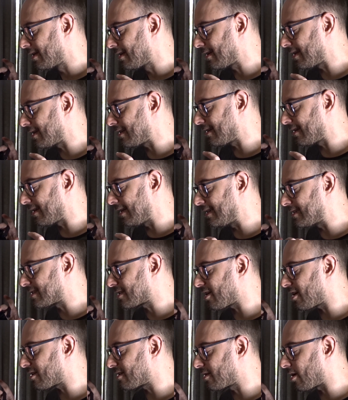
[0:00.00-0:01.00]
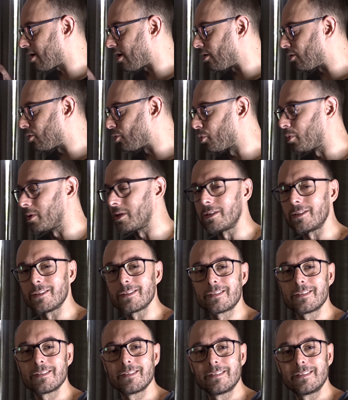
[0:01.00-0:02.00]
it, he's got the whole
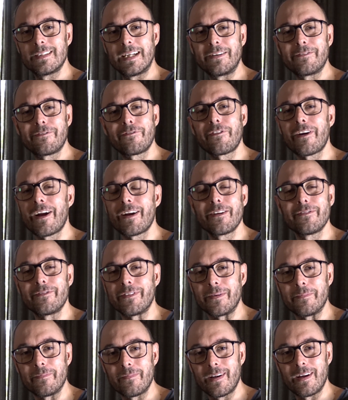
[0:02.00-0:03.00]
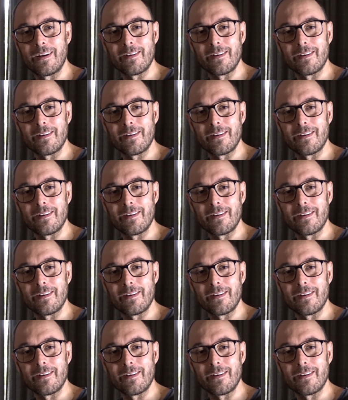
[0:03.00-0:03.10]
world in front of him,